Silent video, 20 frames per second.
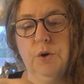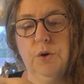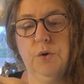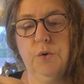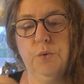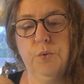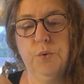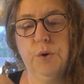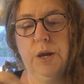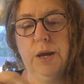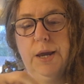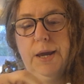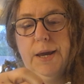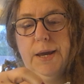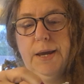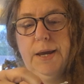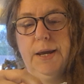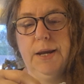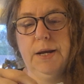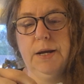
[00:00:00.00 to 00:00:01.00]

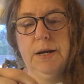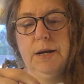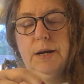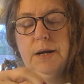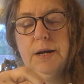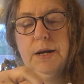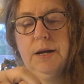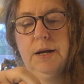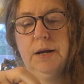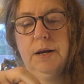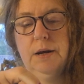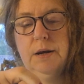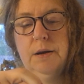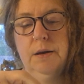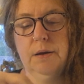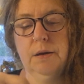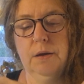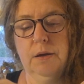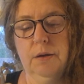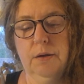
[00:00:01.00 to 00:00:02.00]
rain
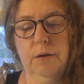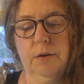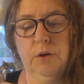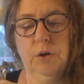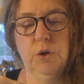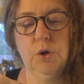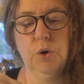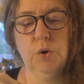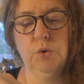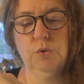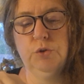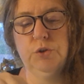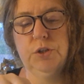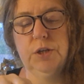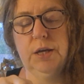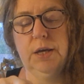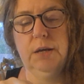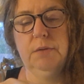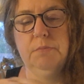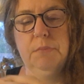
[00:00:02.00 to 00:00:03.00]
coat
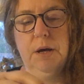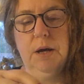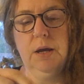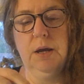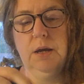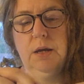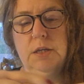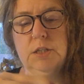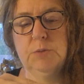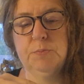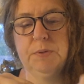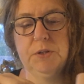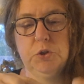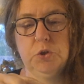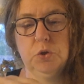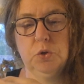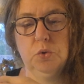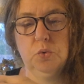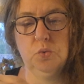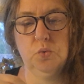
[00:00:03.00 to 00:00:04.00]
and my
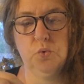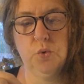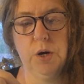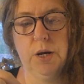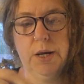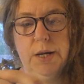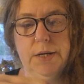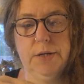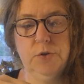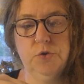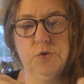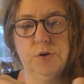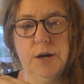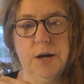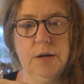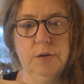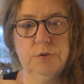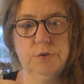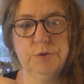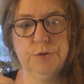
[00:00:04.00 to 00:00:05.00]
special rain
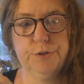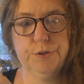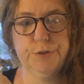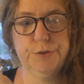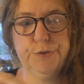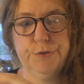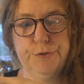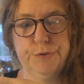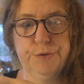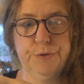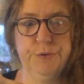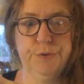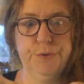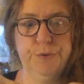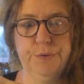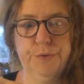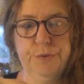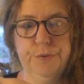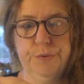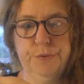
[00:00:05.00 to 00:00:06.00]
trousers
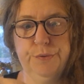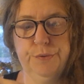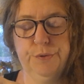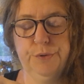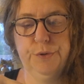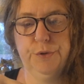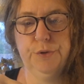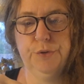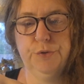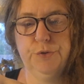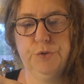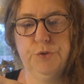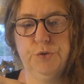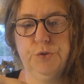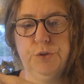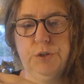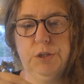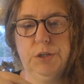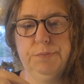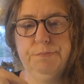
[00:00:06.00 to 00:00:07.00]
to
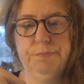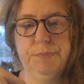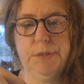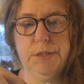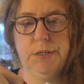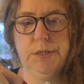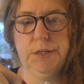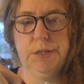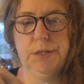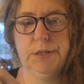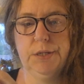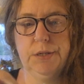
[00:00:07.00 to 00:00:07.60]
keep me